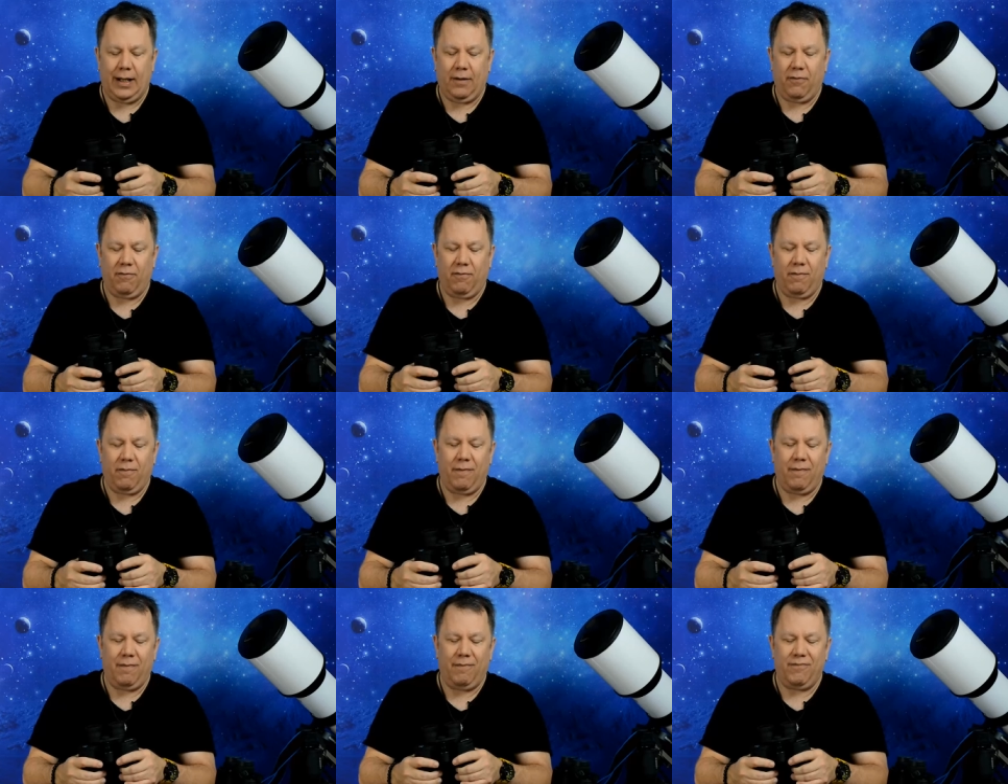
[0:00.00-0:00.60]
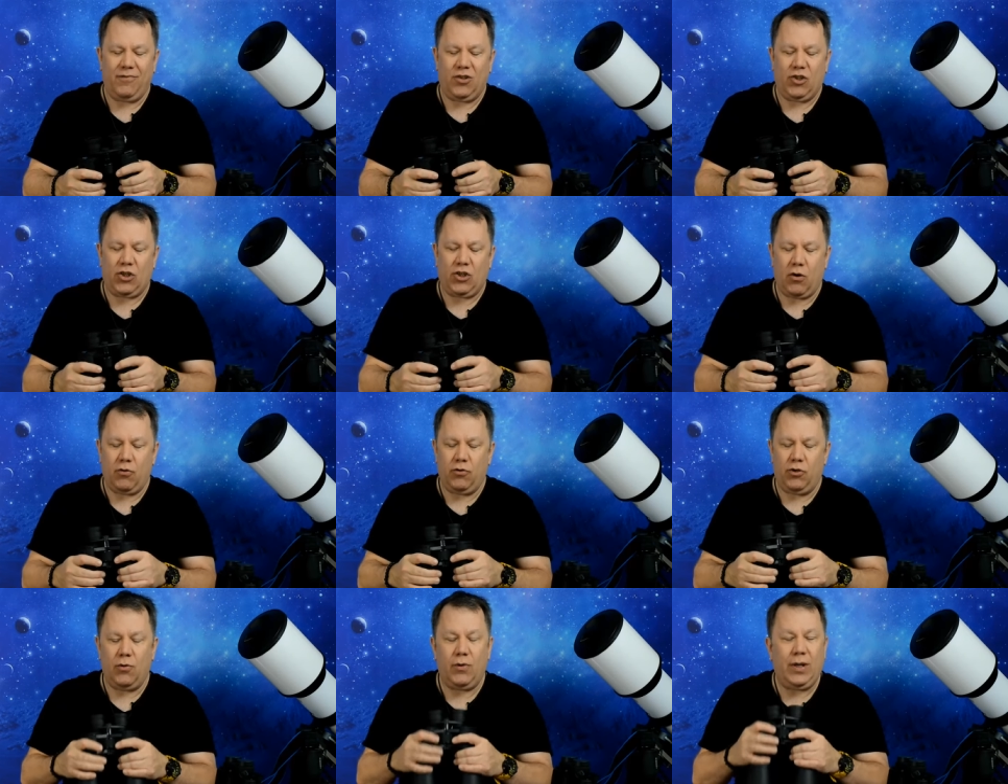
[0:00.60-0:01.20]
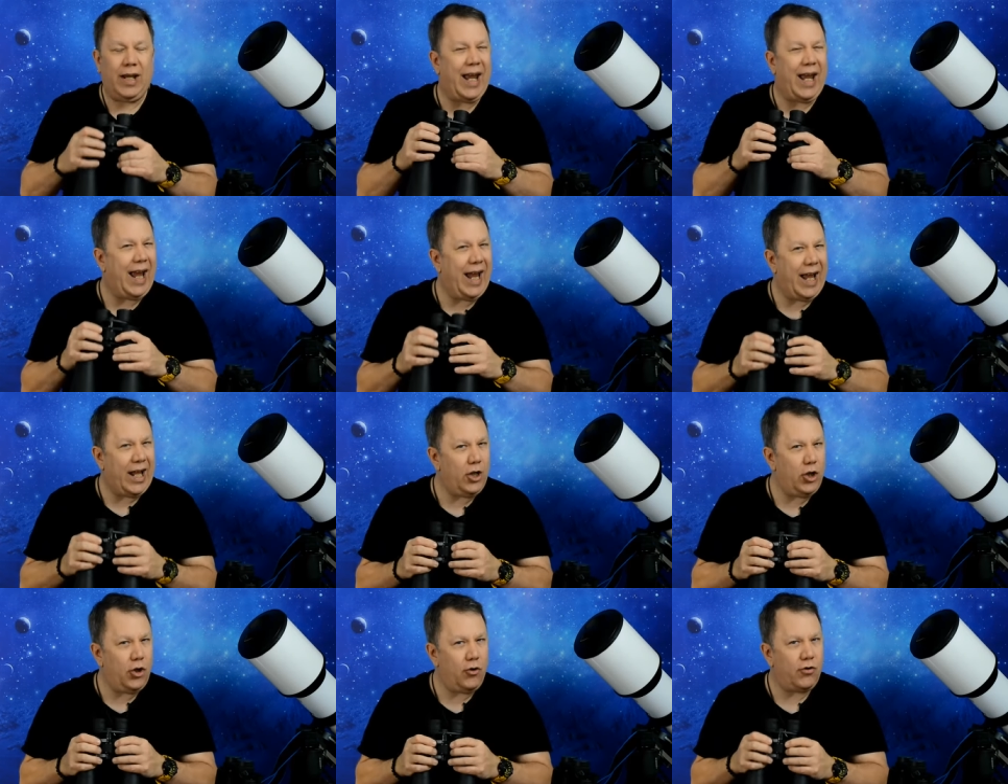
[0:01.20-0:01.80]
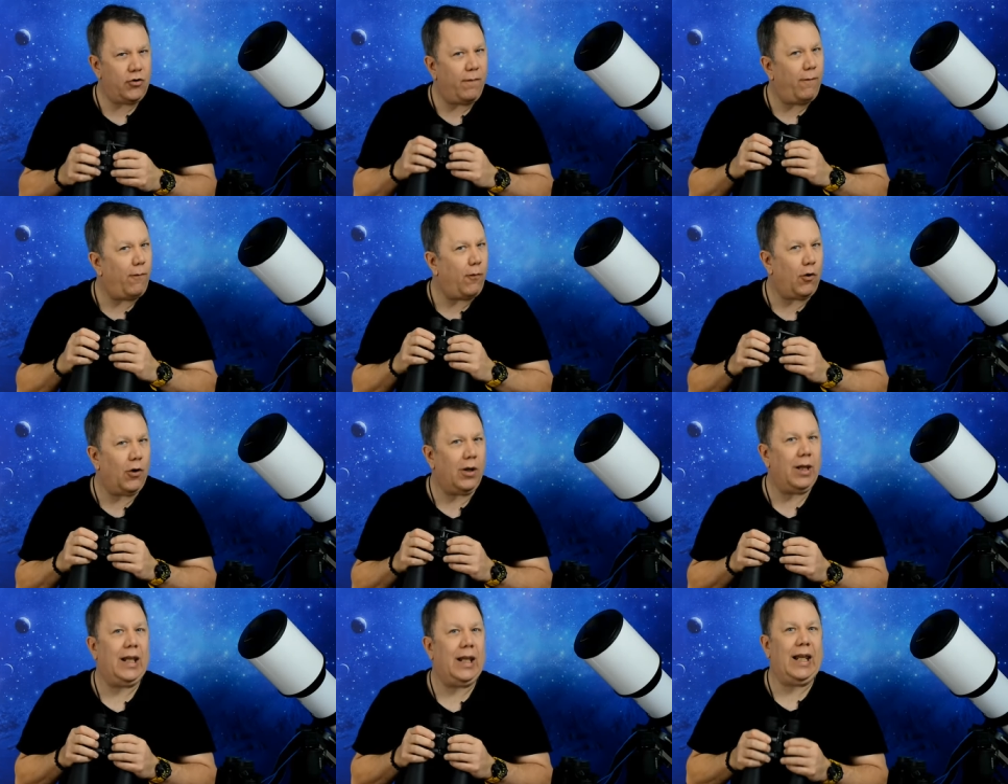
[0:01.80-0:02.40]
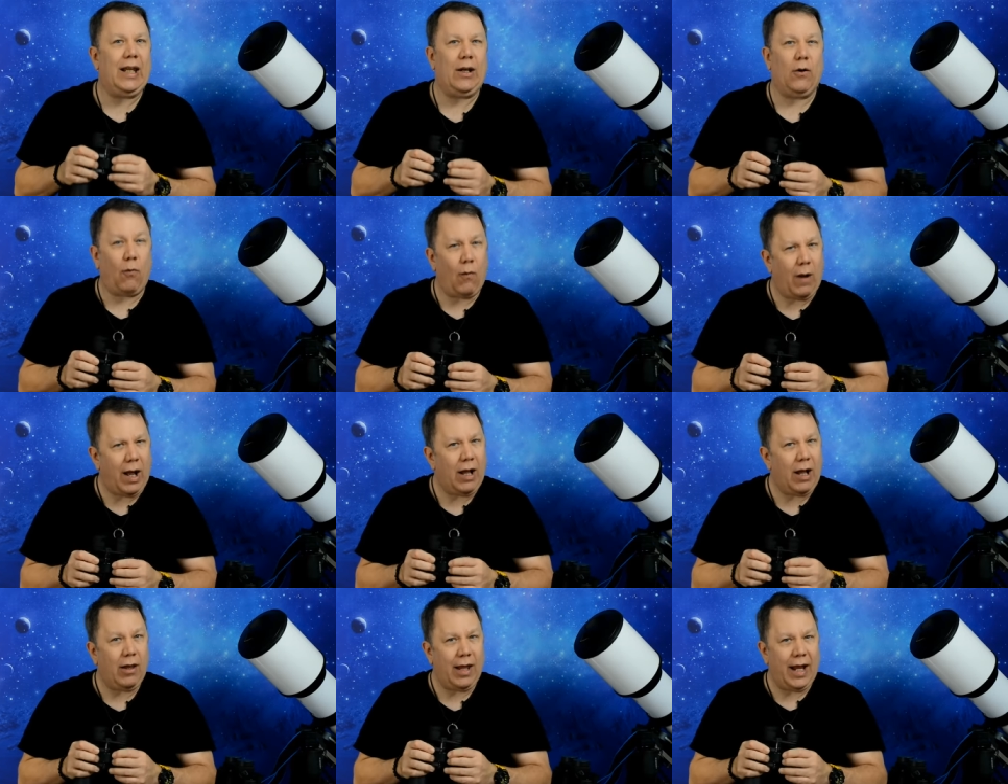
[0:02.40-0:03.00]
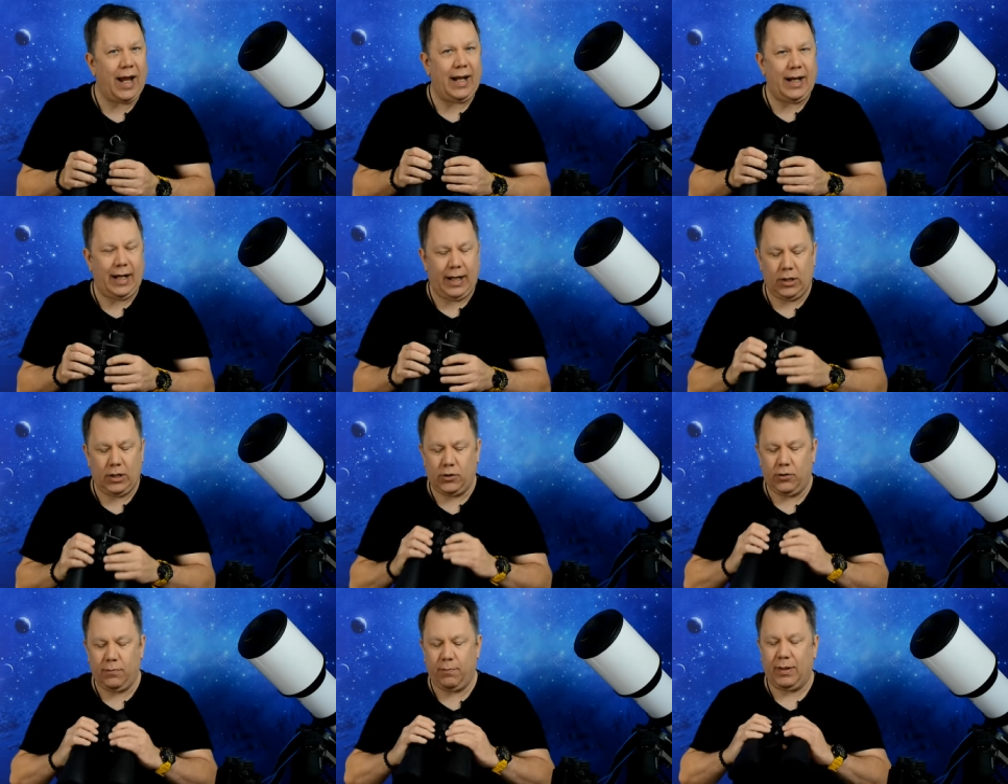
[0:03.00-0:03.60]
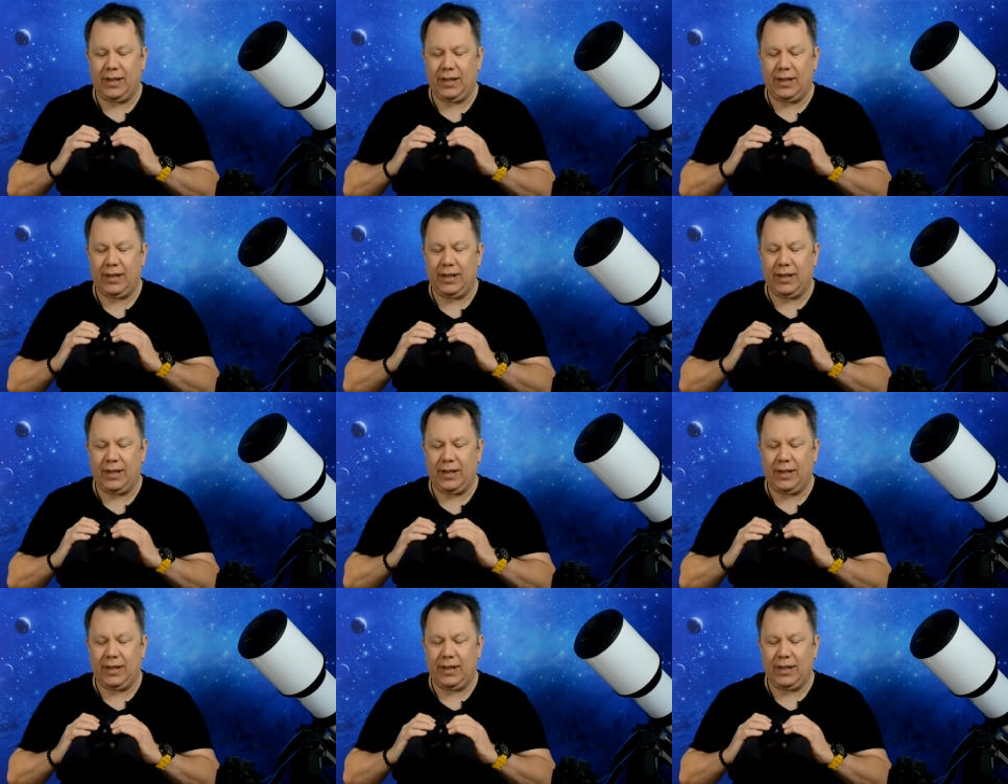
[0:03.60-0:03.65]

uh, so you can use them for a little while handheld,